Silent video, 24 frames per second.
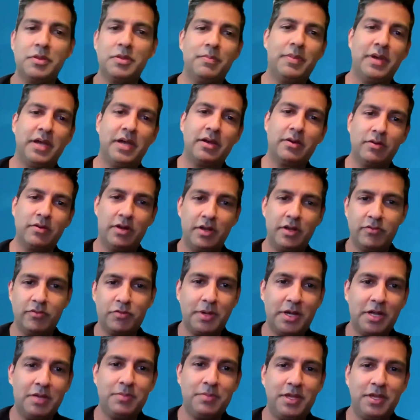a background from
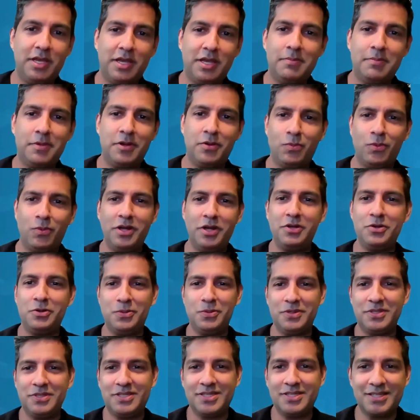IBM and one who
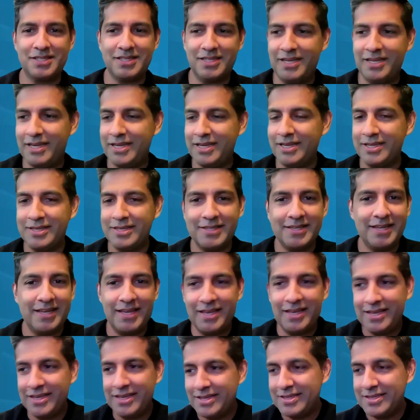was just
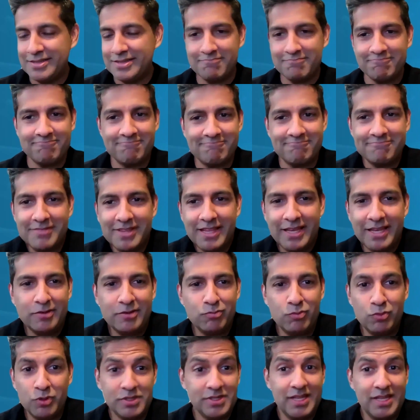
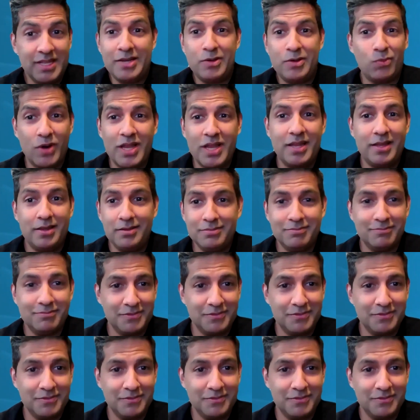was like Ray,